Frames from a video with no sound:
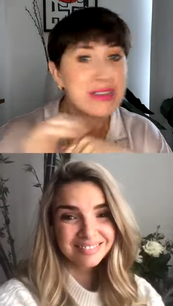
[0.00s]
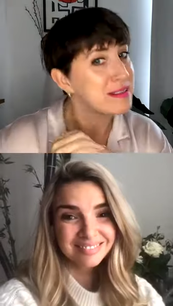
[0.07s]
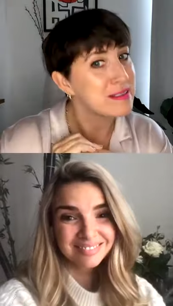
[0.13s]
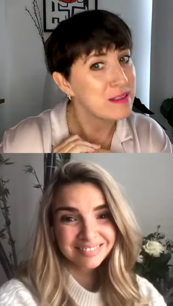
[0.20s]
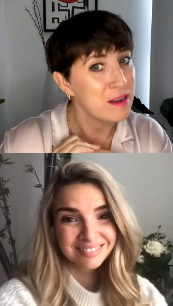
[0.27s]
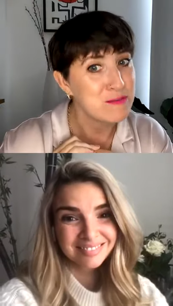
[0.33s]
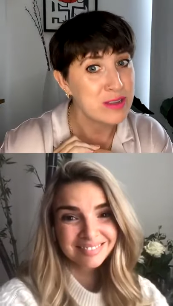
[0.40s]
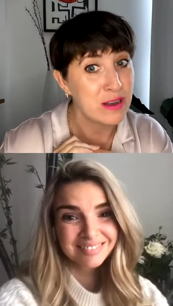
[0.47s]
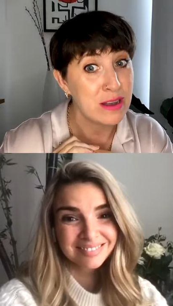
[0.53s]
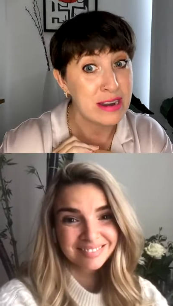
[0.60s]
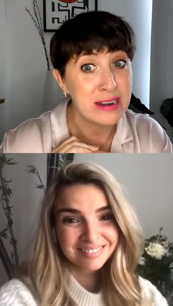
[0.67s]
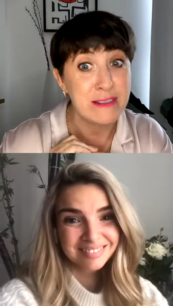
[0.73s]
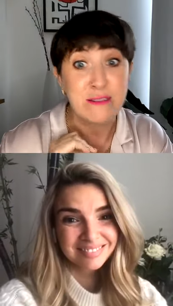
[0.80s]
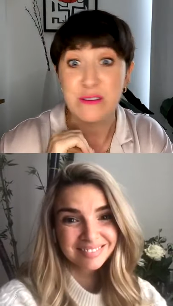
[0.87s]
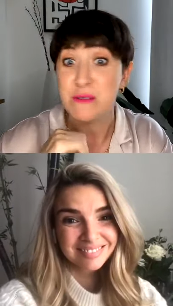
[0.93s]
Speaker 1: stuff, darling,
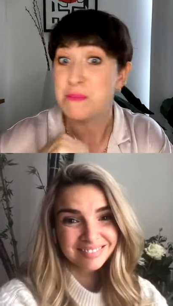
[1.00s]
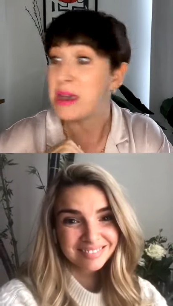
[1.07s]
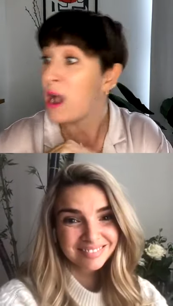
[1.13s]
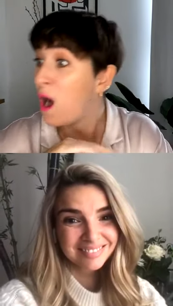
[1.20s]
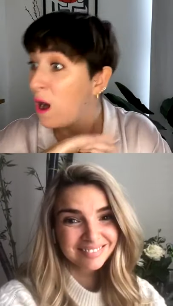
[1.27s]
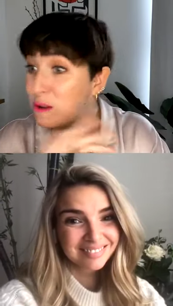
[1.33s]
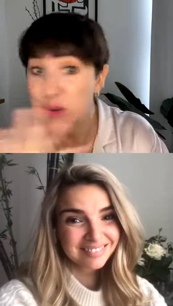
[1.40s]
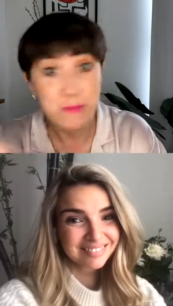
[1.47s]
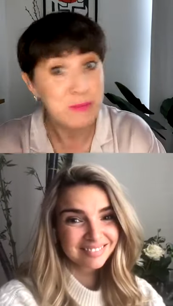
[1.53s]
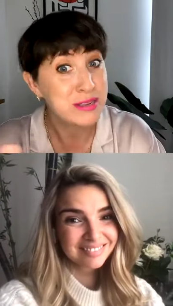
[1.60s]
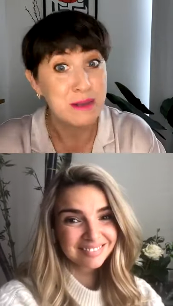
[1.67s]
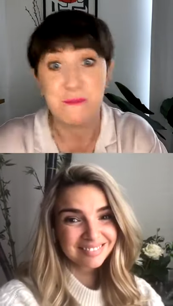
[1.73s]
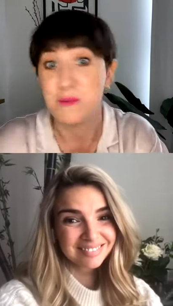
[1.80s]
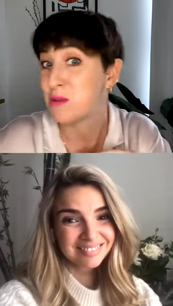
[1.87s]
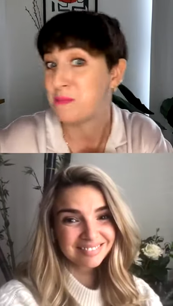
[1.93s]
is going to be 100%
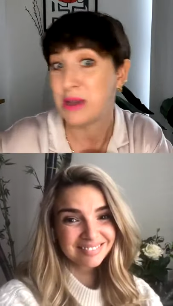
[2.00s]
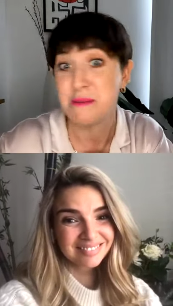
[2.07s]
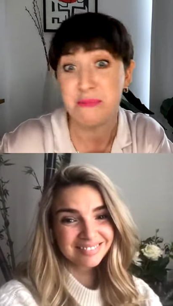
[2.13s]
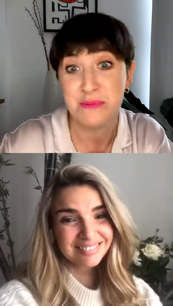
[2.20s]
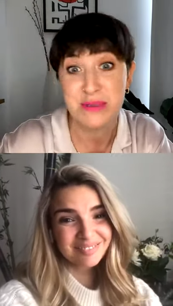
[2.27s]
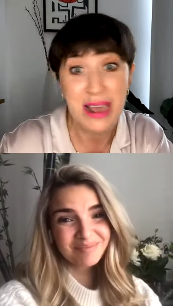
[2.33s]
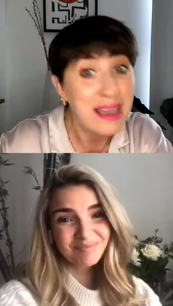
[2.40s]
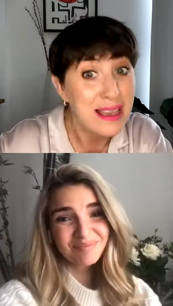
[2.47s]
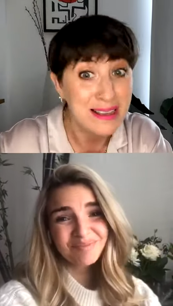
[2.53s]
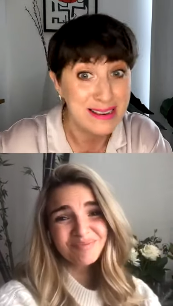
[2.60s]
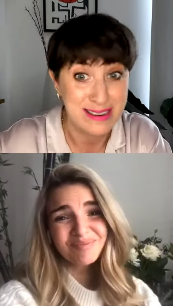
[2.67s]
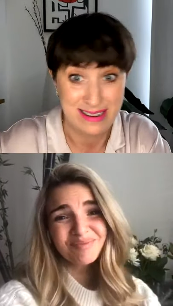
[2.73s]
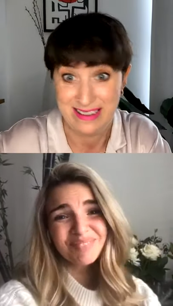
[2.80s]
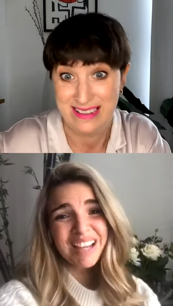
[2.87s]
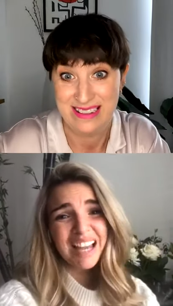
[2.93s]
what the people need.
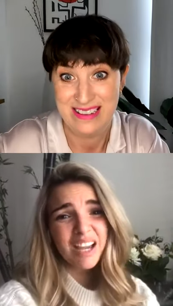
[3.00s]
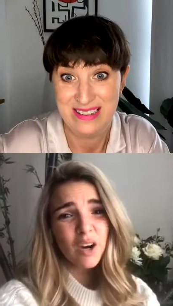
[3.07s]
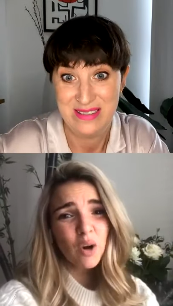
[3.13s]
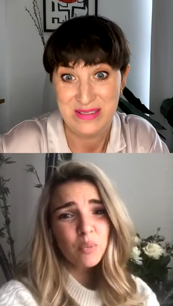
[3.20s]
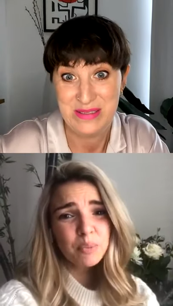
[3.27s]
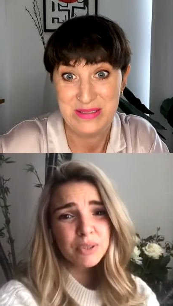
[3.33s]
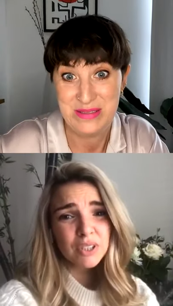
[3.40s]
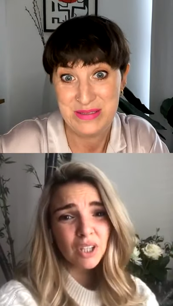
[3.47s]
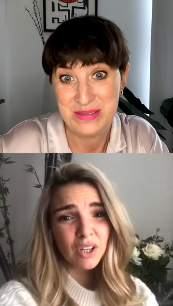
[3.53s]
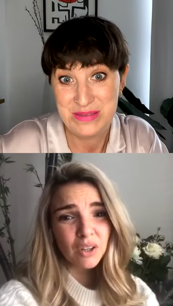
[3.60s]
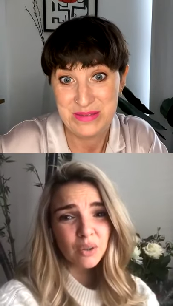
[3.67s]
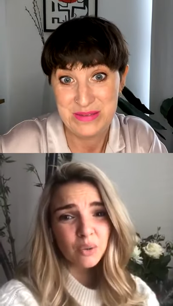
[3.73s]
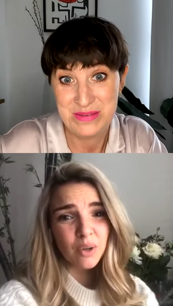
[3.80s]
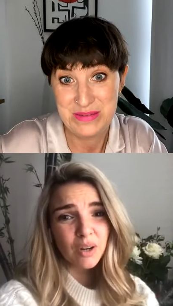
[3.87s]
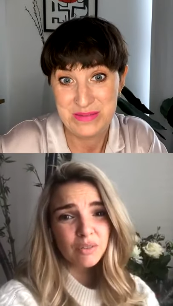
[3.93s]
Speaker 2: I hope
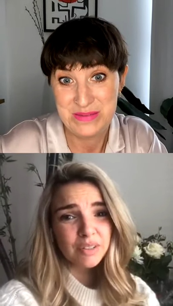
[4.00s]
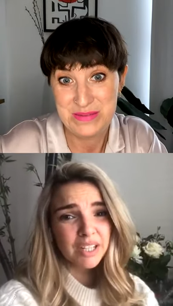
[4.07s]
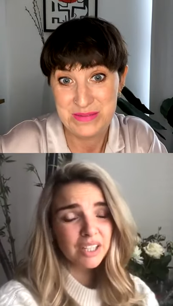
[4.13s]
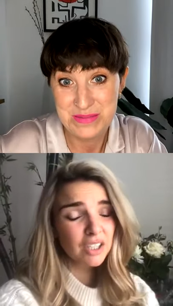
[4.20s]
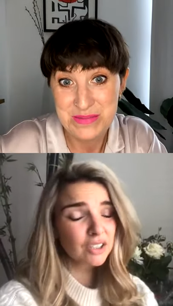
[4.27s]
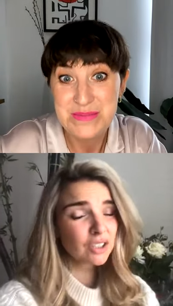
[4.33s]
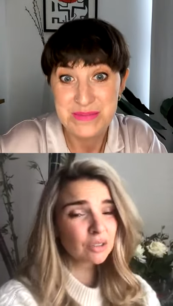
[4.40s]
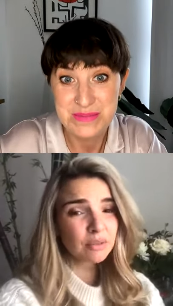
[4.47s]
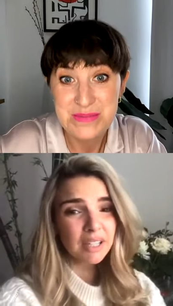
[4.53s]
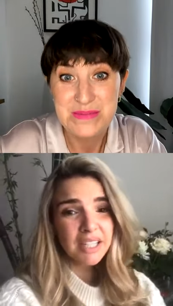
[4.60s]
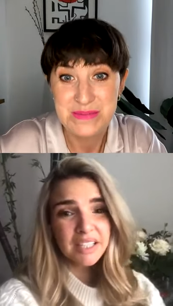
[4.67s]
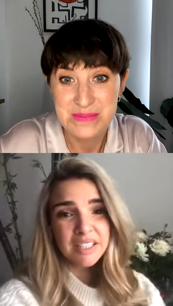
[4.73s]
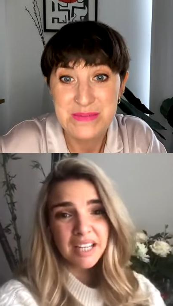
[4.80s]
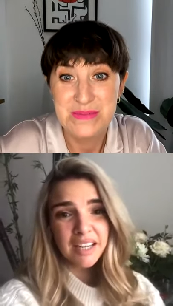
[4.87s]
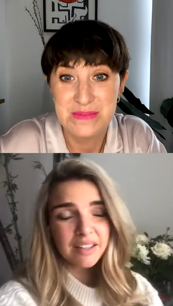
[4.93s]
so. I really, because you're
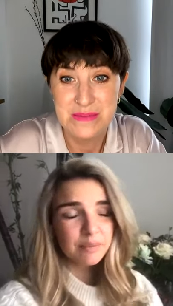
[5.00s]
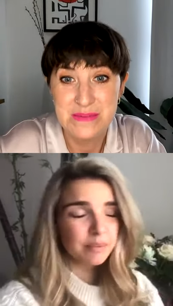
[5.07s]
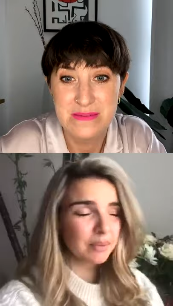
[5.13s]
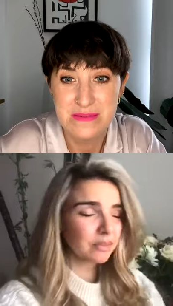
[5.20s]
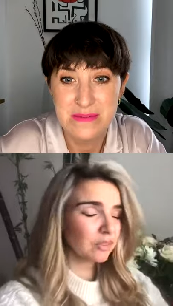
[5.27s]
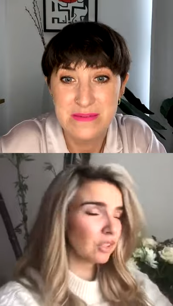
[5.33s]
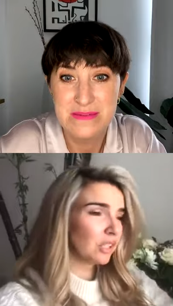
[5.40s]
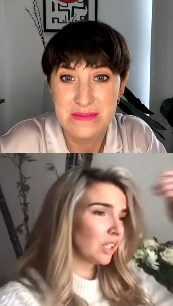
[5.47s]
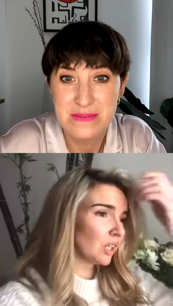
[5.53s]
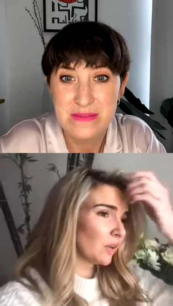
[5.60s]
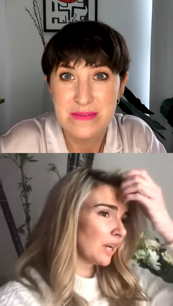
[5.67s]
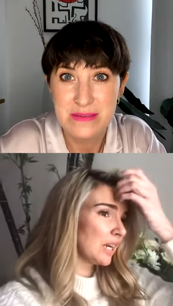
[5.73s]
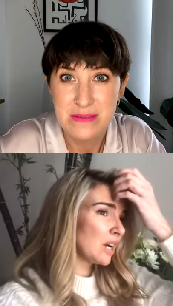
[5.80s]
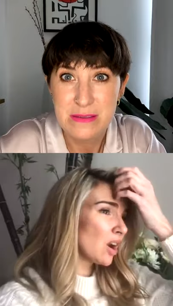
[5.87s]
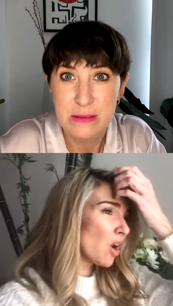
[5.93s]
right. I, you know,
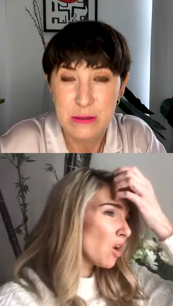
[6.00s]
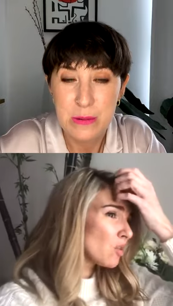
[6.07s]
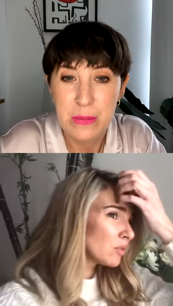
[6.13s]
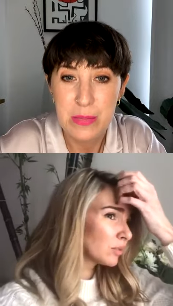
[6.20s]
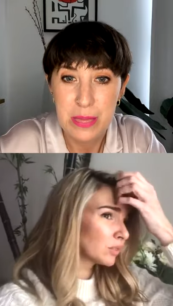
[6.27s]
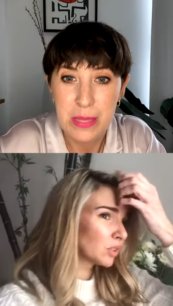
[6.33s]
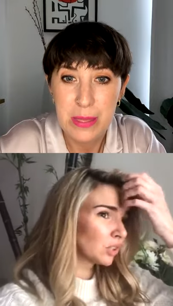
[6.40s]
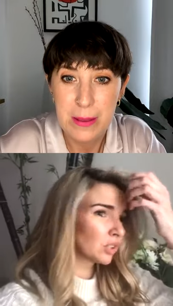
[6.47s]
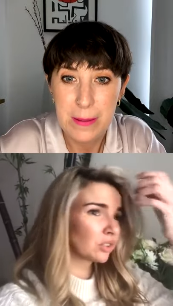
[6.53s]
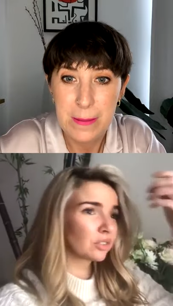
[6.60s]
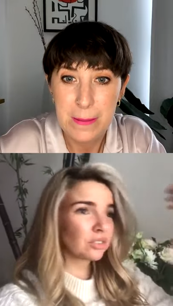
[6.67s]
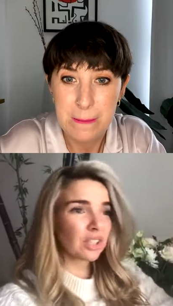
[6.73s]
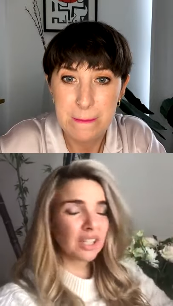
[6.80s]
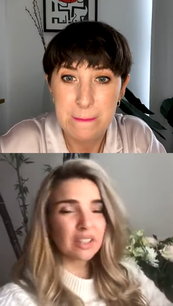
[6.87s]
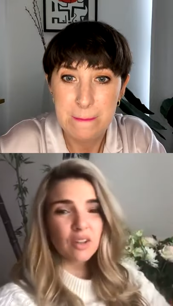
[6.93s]
I love doing
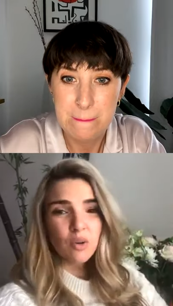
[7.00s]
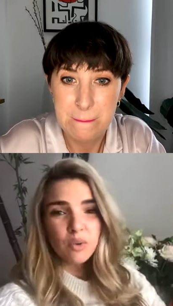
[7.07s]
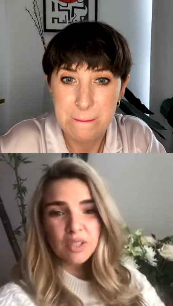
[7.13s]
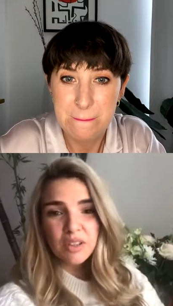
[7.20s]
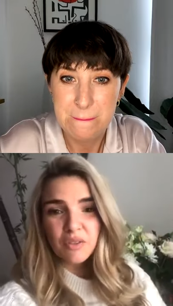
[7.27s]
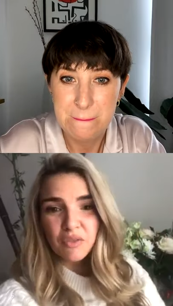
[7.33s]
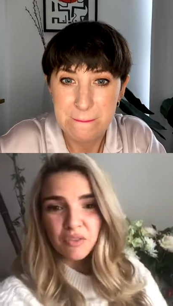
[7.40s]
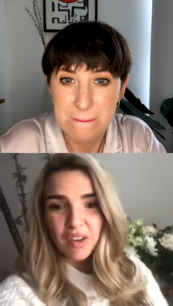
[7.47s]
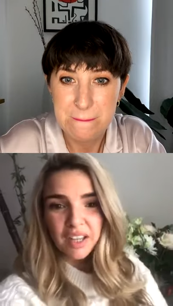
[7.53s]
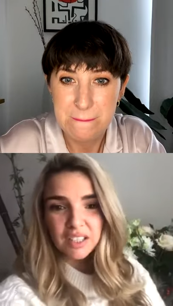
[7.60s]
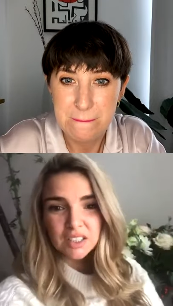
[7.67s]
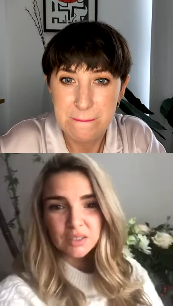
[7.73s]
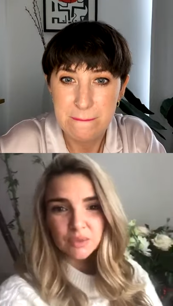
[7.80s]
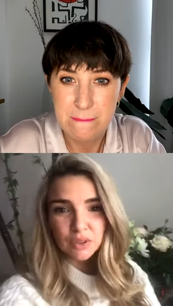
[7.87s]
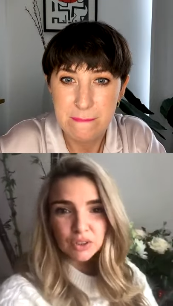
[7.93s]
like going to the
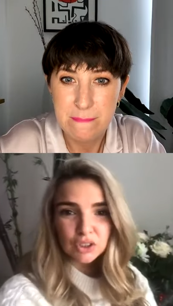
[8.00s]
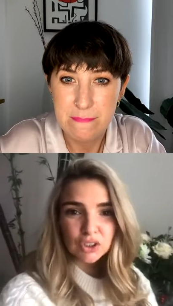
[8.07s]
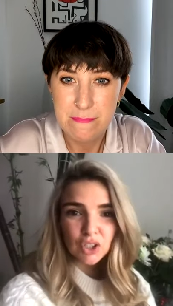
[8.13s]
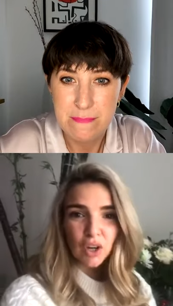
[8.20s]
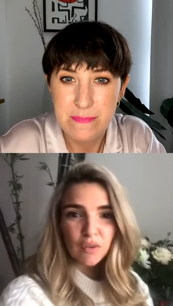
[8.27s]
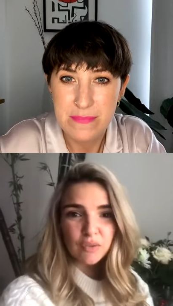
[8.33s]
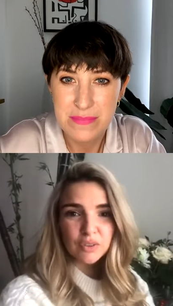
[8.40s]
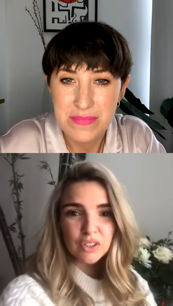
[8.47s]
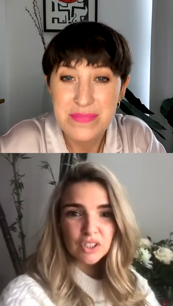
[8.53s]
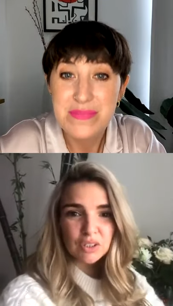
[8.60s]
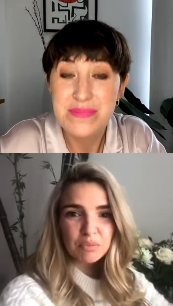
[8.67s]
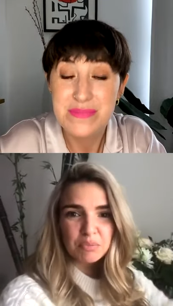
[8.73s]
festival stuff and just